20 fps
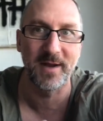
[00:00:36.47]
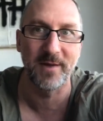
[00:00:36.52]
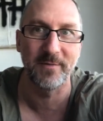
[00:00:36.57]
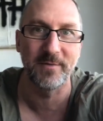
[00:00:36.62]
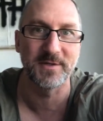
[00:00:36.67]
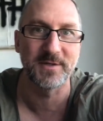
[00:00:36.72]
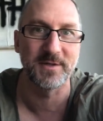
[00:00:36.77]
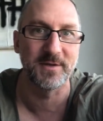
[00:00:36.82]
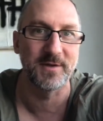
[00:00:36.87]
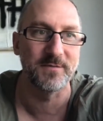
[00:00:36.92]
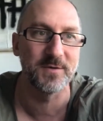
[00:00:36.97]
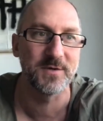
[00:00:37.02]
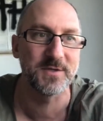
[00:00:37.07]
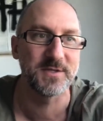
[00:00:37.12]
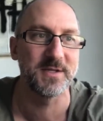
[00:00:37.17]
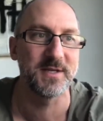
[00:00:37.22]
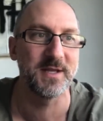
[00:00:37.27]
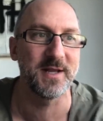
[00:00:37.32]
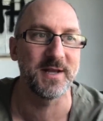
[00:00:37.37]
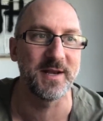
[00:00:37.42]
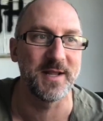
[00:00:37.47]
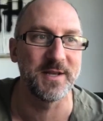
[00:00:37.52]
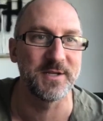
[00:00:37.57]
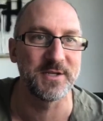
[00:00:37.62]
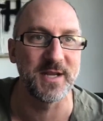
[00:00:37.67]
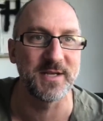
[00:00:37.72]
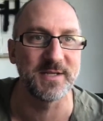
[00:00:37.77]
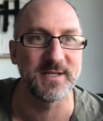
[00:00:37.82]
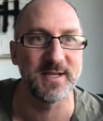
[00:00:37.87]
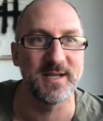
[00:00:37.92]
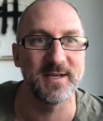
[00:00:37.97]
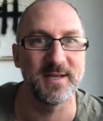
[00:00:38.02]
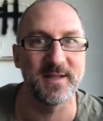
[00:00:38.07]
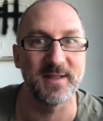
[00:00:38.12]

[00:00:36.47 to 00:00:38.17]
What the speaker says: I went to university at age 18,